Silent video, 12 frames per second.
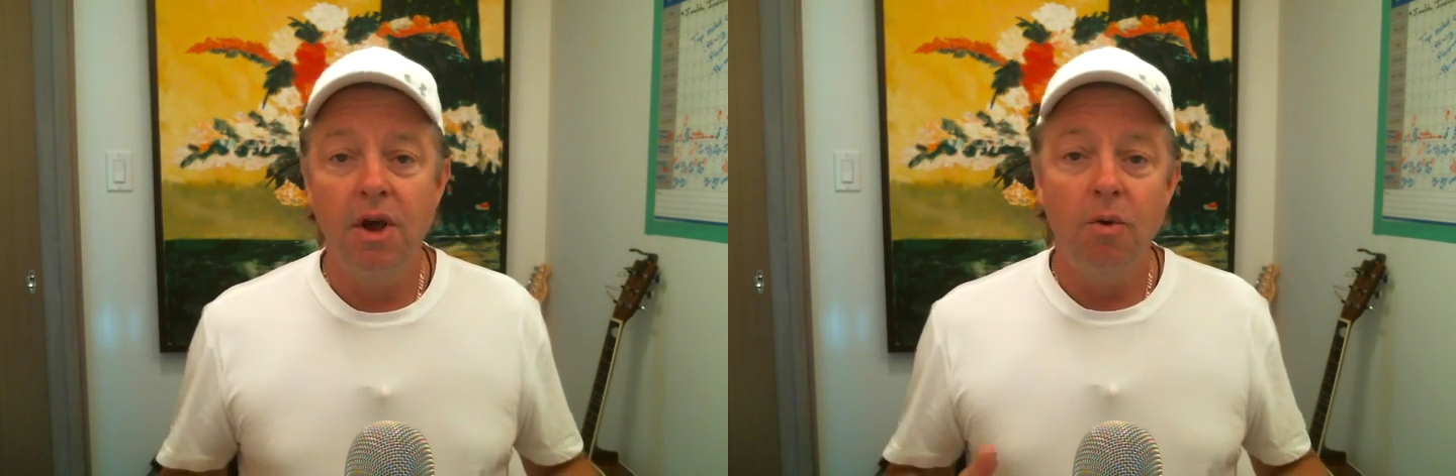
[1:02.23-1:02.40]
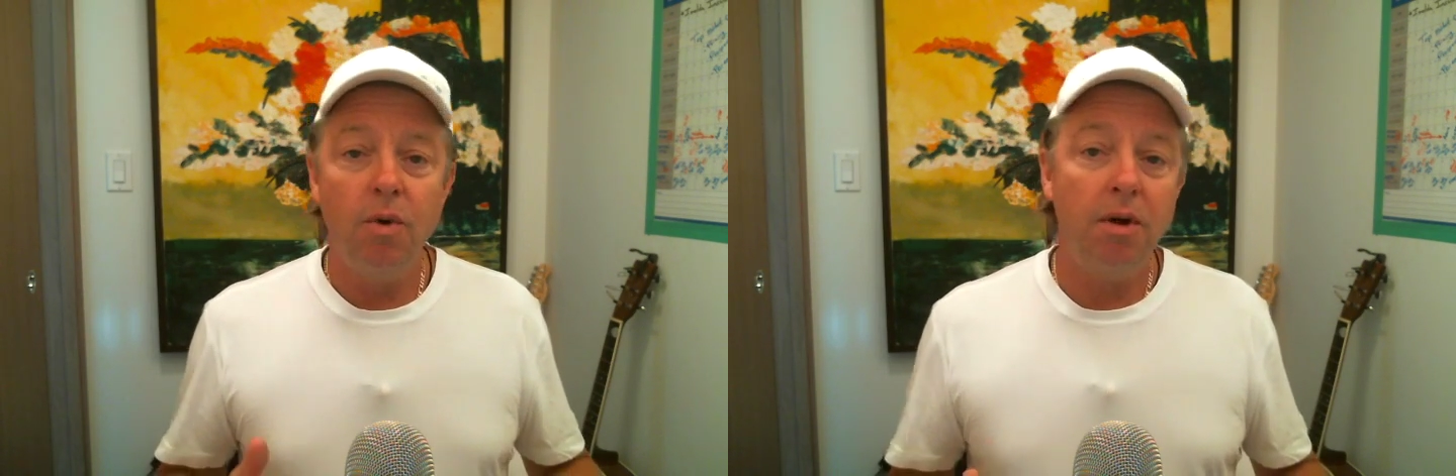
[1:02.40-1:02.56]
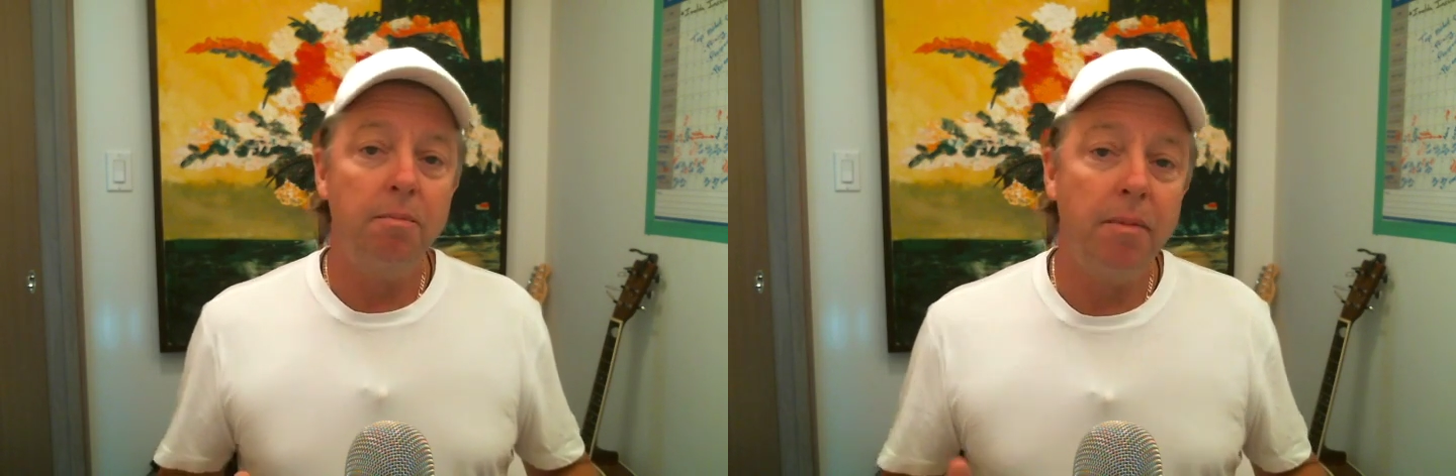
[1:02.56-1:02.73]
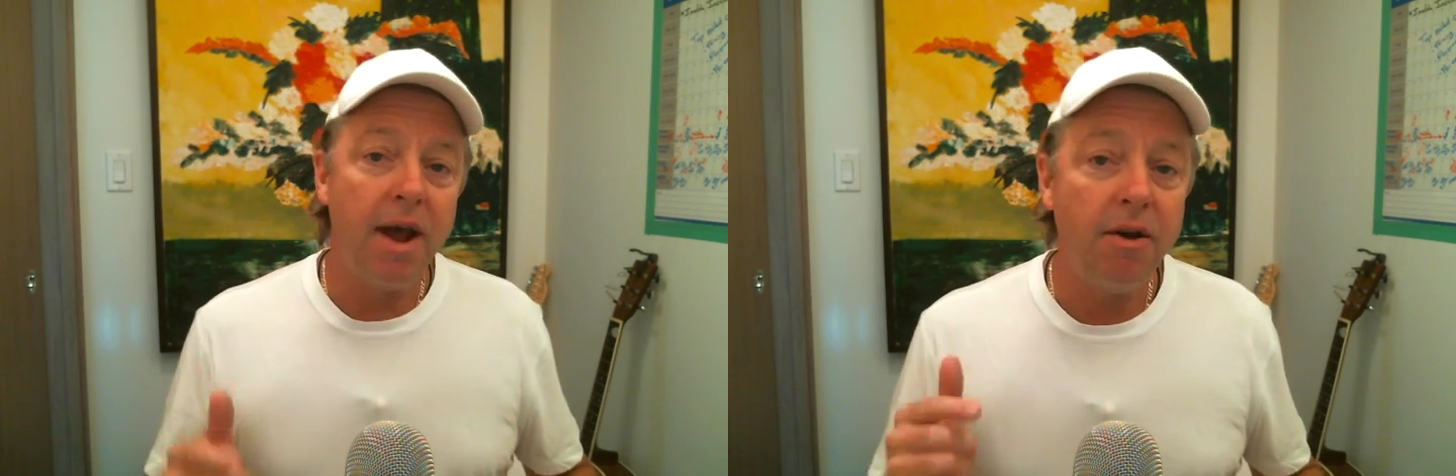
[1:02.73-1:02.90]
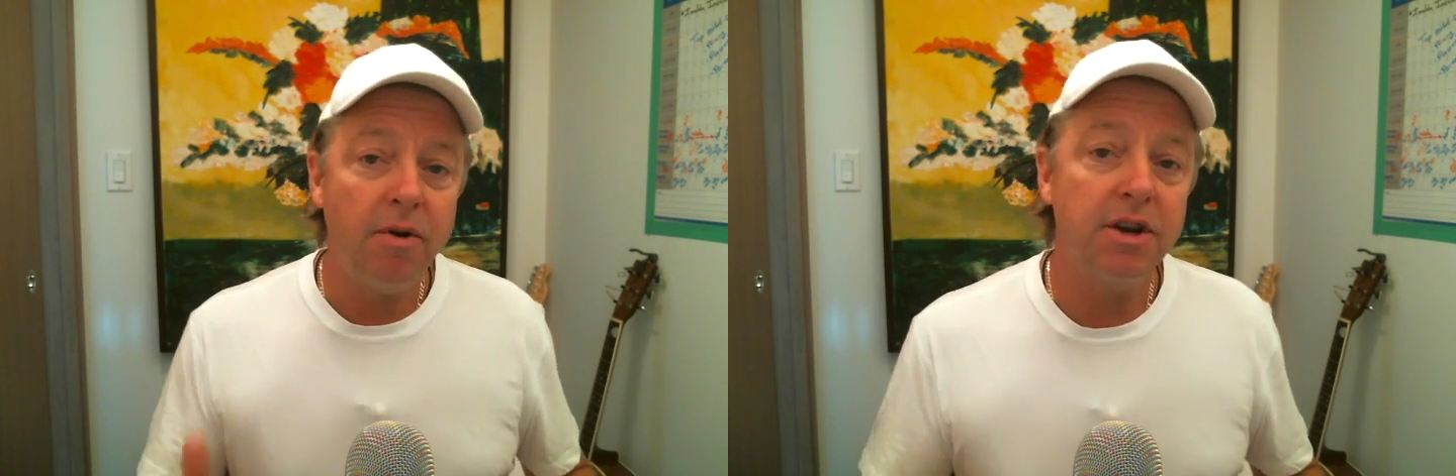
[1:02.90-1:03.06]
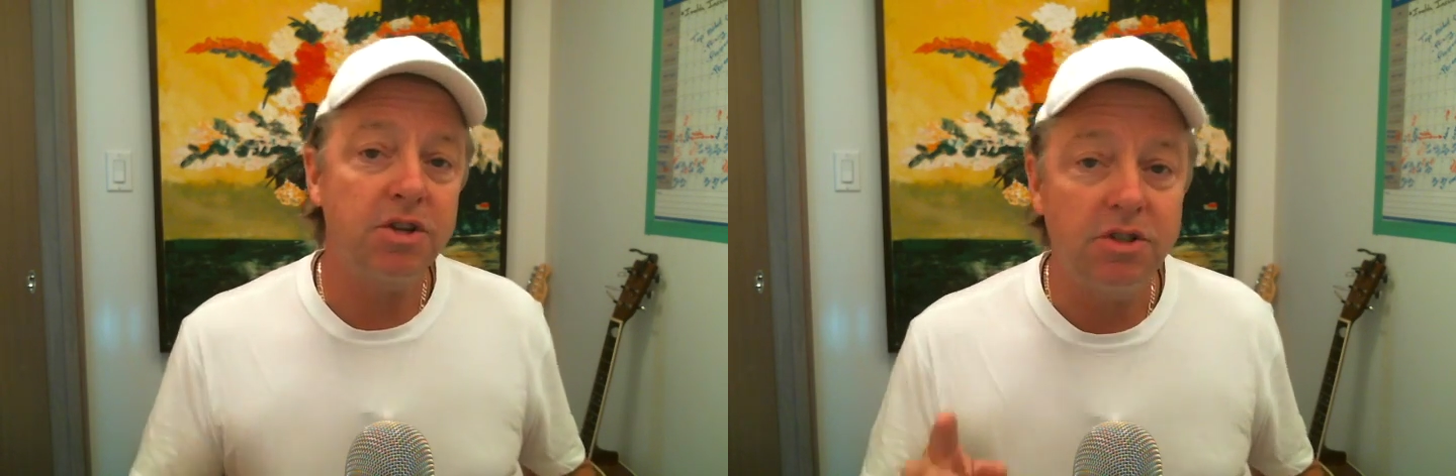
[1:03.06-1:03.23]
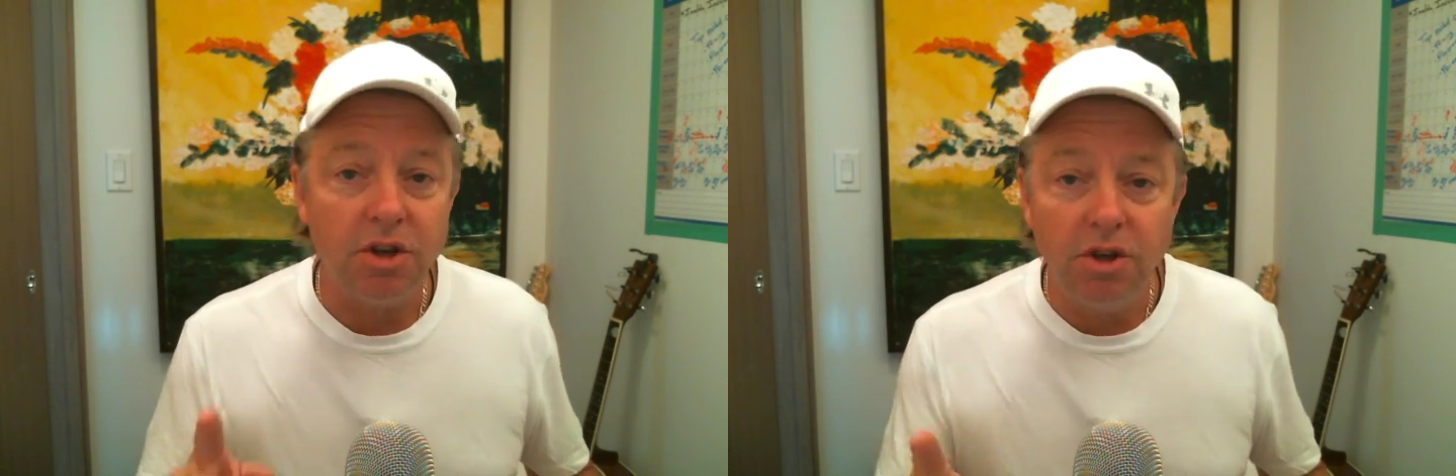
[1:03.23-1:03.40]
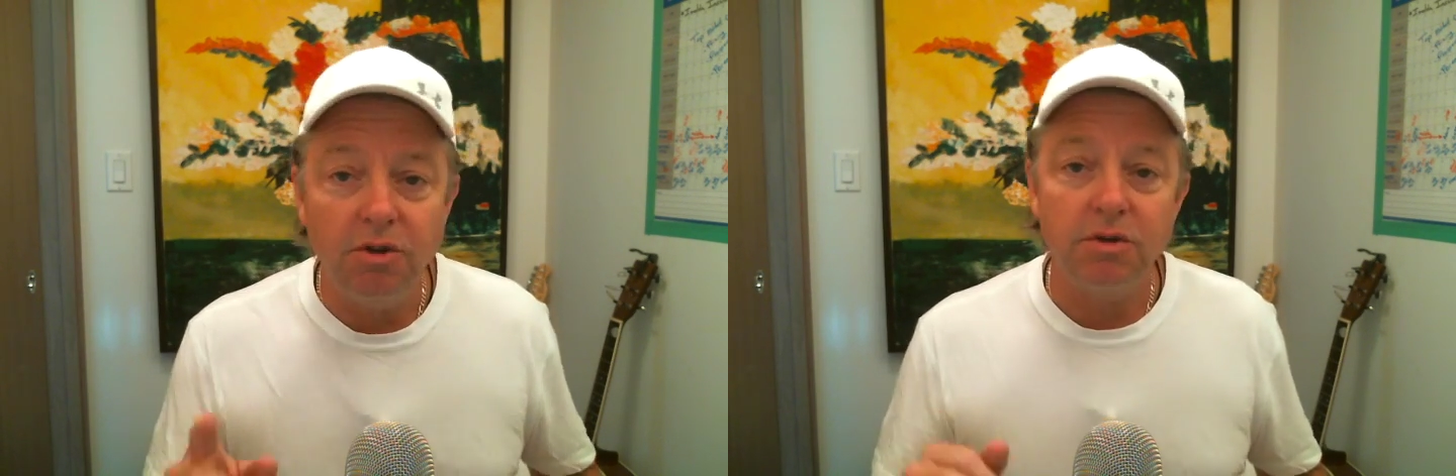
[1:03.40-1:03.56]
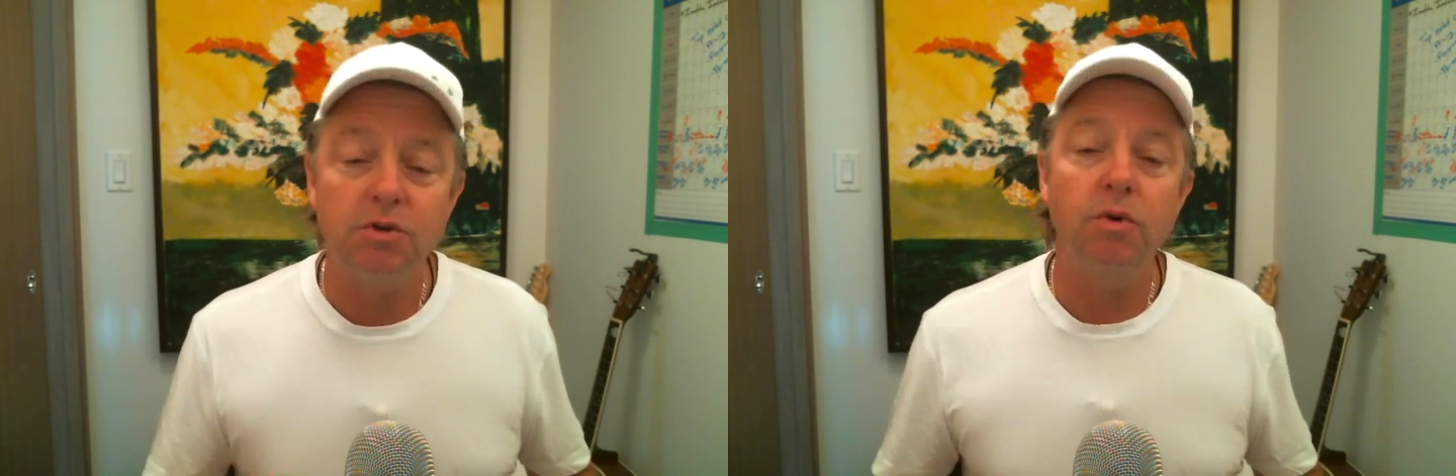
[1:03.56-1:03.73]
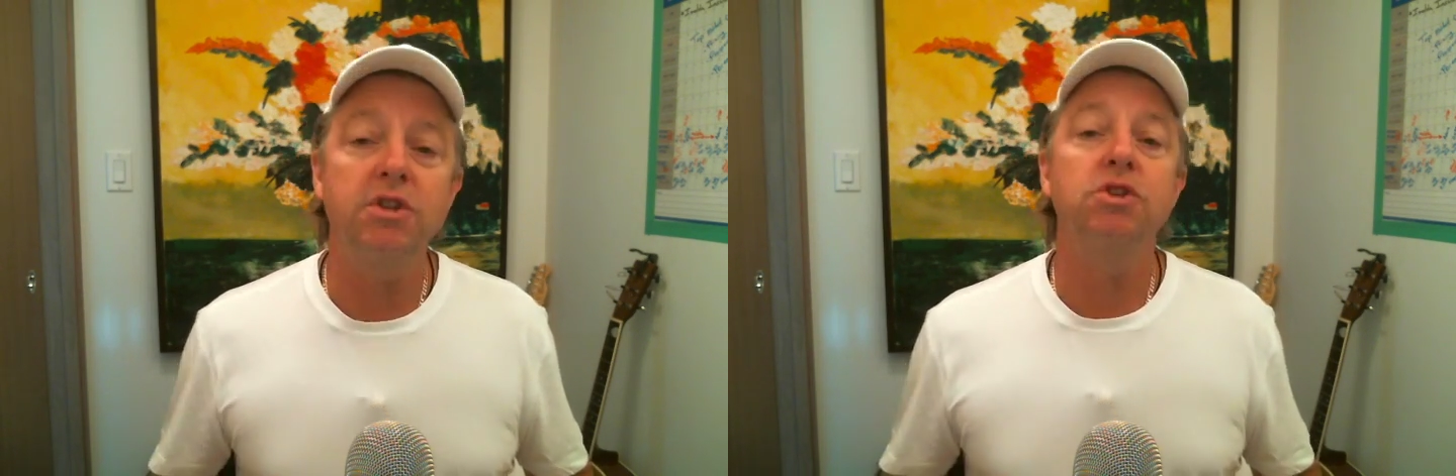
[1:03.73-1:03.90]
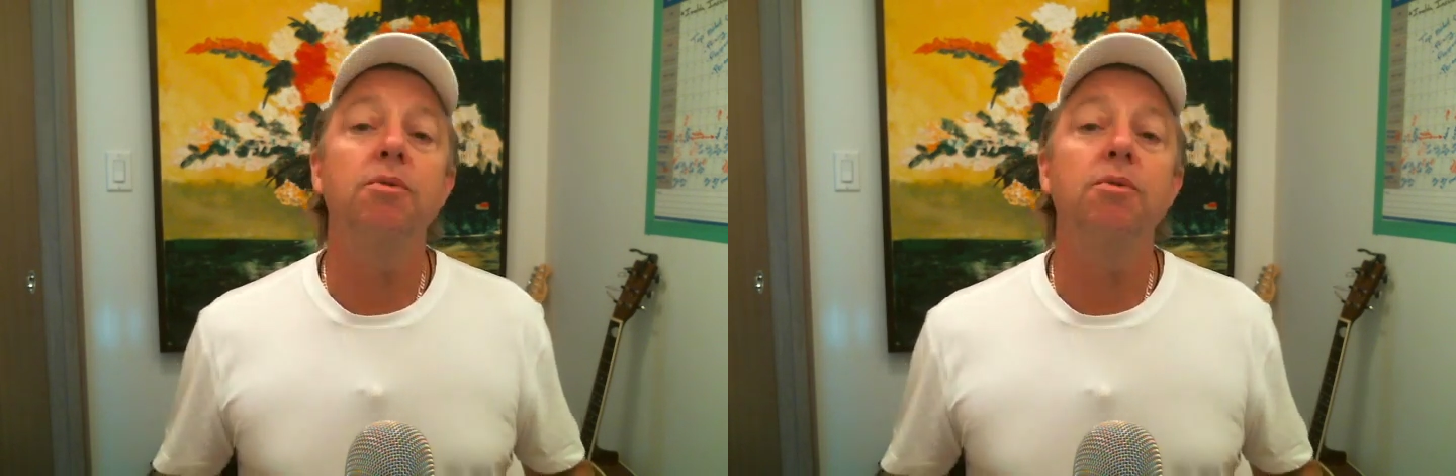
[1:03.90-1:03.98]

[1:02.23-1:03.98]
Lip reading: Well, my question to you is, what's